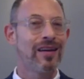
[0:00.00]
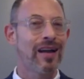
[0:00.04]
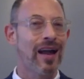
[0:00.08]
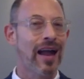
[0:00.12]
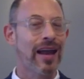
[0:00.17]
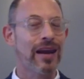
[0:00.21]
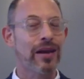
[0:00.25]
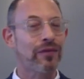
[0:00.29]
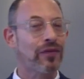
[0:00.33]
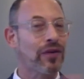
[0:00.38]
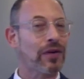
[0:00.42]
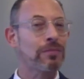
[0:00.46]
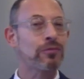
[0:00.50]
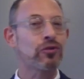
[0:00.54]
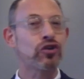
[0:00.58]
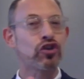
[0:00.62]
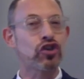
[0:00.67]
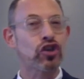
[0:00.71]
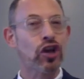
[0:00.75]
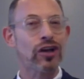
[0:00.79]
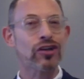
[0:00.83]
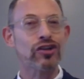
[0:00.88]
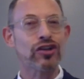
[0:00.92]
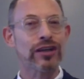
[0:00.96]
And if I'm
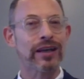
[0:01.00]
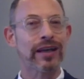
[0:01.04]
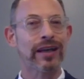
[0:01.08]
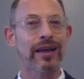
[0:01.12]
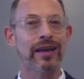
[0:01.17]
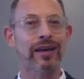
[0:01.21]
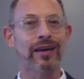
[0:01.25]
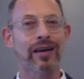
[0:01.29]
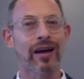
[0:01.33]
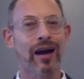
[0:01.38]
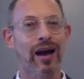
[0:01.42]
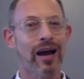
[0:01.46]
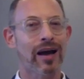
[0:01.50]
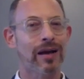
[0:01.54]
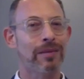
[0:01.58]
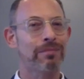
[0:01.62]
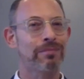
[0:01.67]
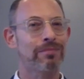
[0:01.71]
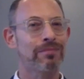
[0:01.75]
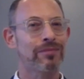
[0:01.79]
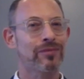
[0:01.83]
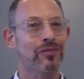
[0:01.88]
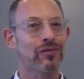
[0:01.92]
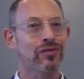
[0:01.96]
judging it,
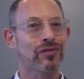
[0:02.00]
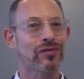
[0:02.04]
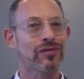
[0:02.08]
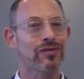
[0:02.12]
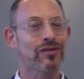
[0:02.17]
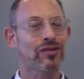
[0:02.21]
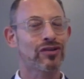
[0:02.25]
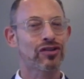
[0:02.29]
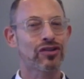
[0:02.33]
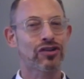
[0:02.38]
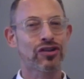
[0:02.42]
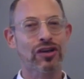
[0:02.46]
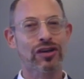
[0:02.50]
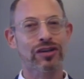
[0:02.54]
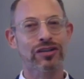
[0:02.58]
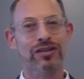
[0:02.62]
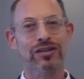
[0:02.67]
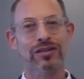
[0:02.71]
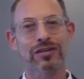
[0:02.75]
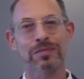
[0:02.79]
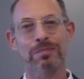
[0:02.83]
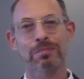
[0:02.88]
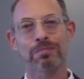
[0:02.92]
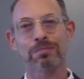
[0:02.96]
I'm
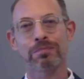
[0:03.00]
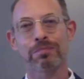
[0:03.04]
just